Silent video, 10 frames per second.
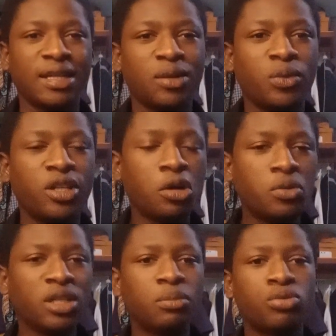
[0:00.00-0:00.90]
without
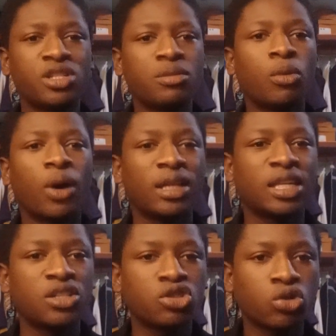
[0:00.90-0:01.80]
really putting more
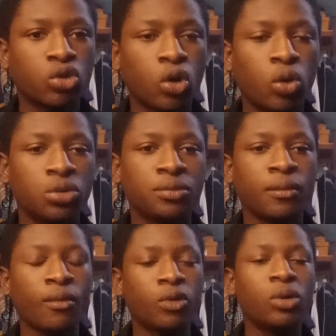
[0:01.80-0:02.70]
attention on
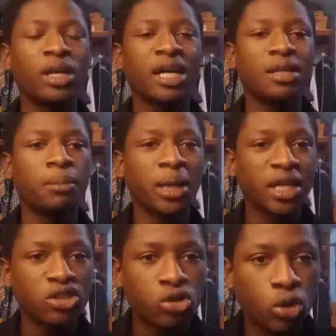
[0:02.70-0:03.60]
looking at the
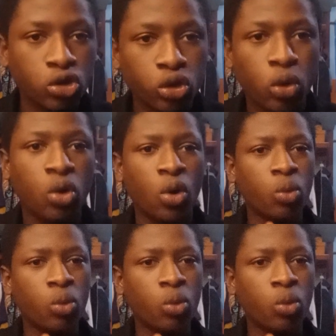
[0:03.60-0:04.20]
market structure.